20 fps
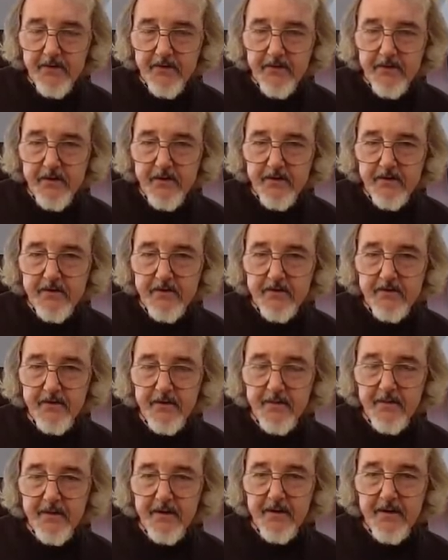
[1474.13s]
those
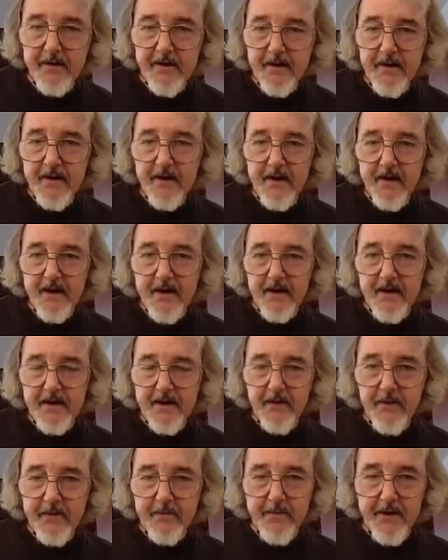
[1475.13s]
because mm-hmm. um,
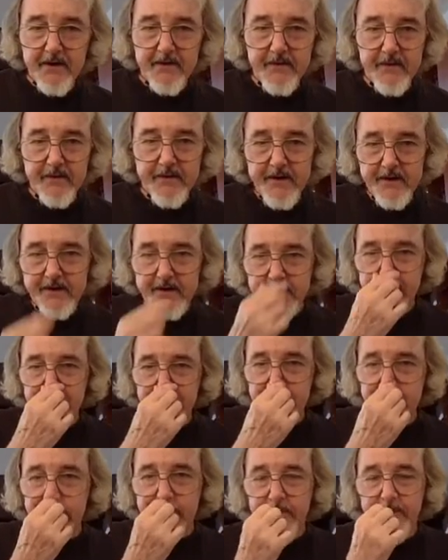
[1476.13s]
you know, we might as well take
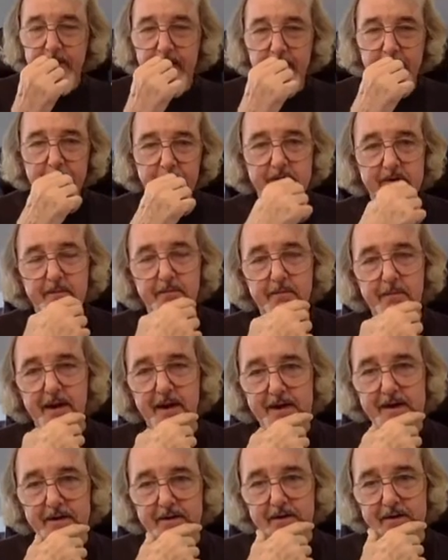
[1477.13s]
them and put
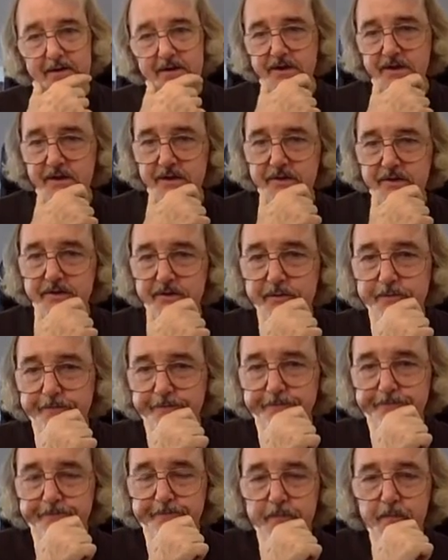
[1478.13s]
them back in our shelter.
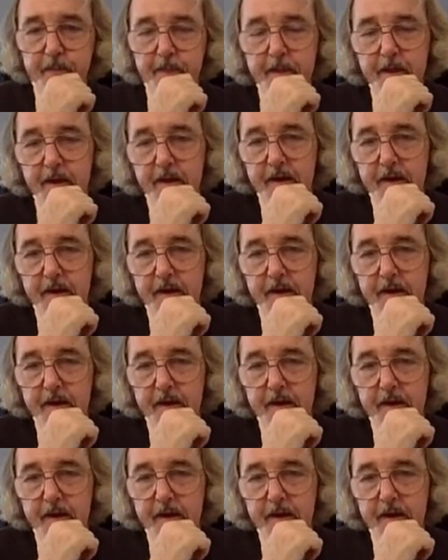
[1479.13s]
Yeah.